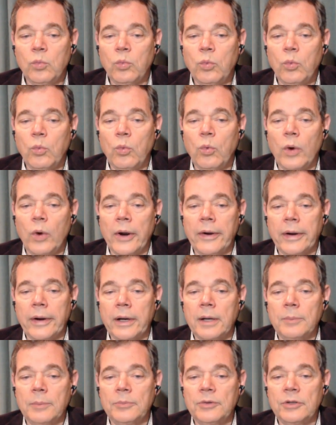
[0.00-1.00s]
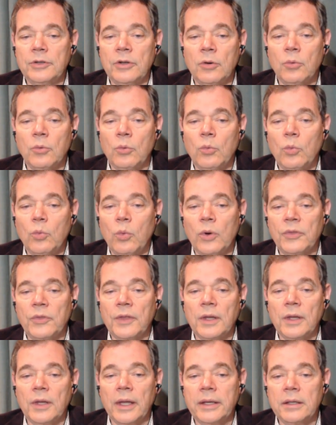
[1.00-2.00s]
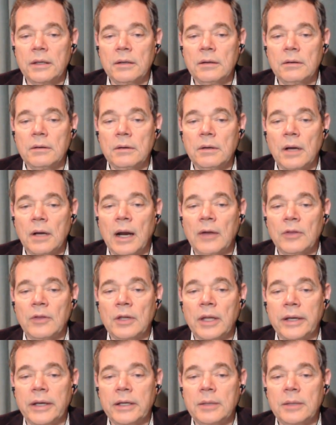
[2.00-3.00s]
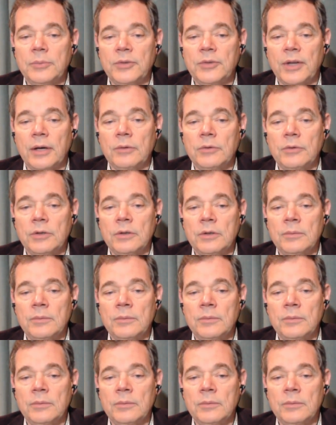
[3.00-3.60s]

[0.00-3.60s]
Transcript: where it comes, how the light comes out.